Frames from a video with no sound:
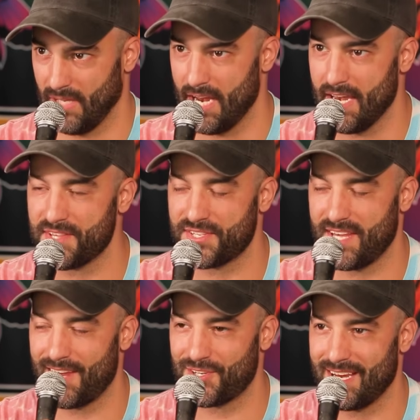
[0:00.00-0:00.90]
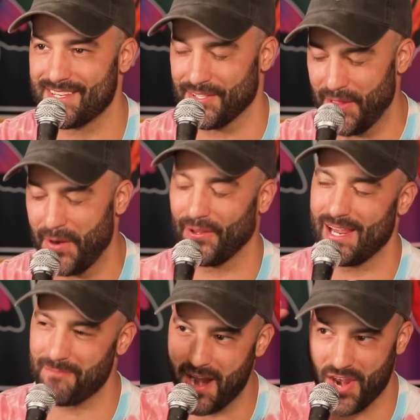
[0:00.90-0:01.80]
Enunciation is
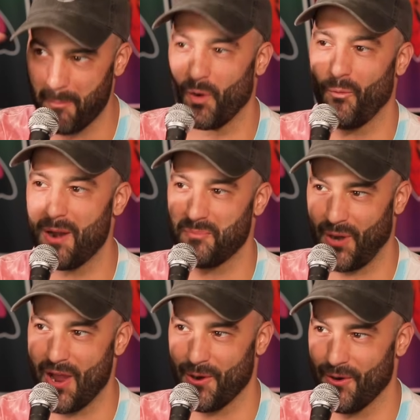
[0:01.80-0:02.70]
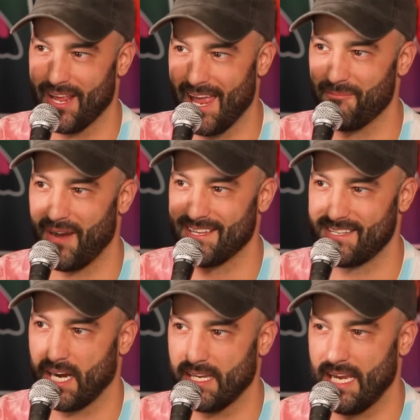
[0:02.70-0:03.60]
literally my number one priority in my
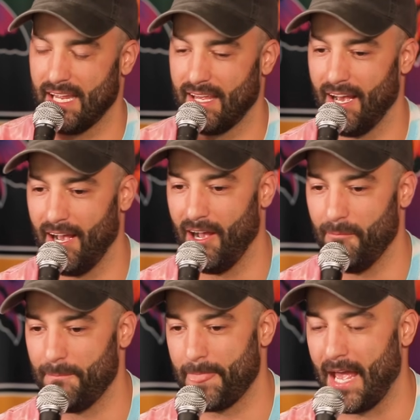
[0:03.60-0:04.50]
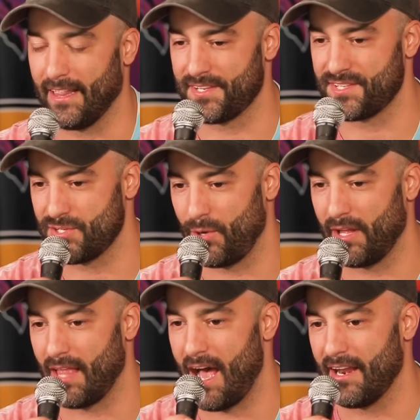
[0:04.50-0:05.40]
technique. I listened to
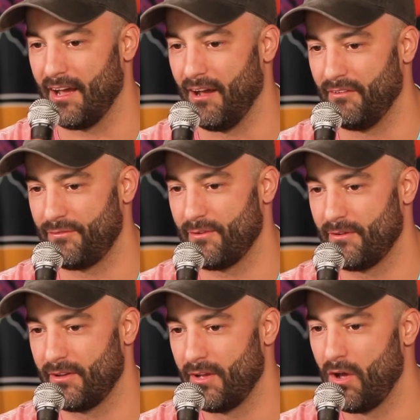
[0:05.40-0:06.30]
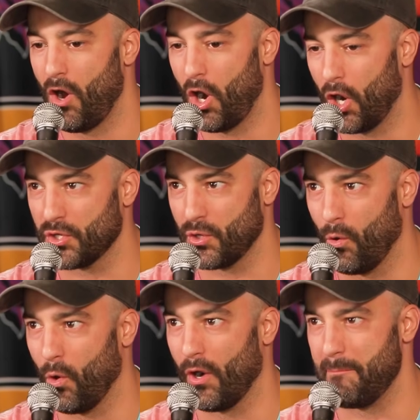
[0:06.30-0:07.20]
a lot of
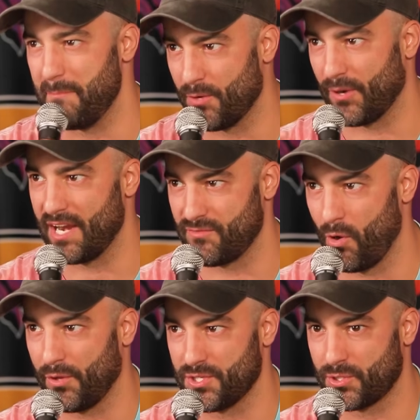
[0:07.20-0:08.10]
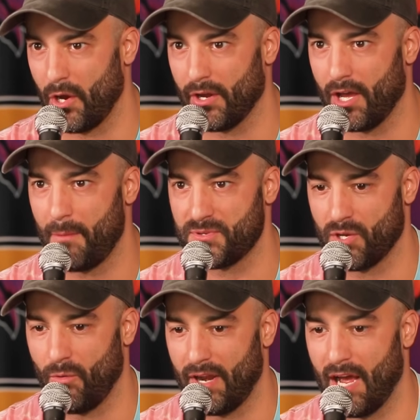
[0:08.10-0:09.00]
hardcore and mid-range vocalists growing up,
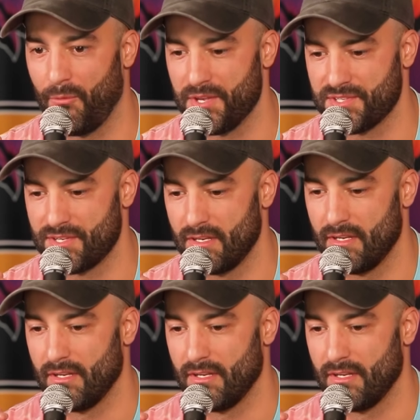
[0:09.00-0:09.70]
so when I was